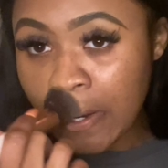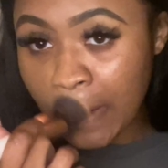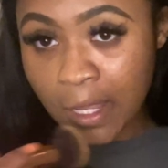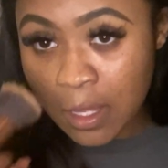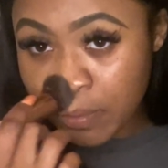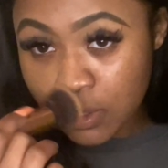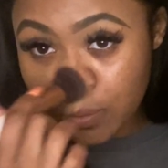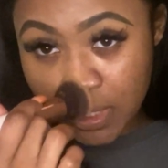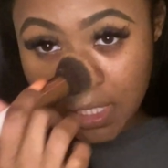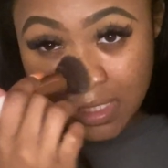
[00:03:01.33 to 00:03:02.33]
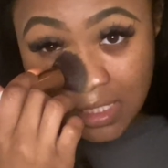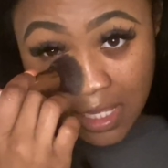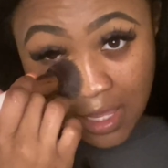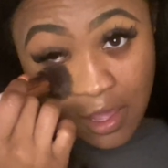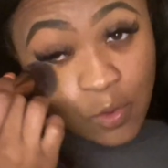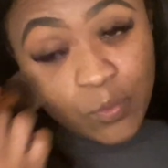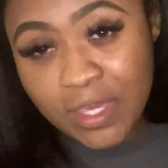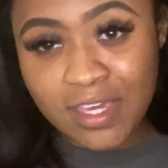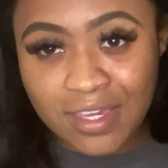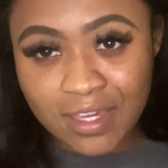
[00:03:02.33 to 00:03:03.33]
or a couple of weeks, a
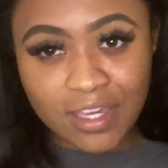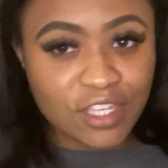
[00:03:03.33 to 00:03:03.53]
week.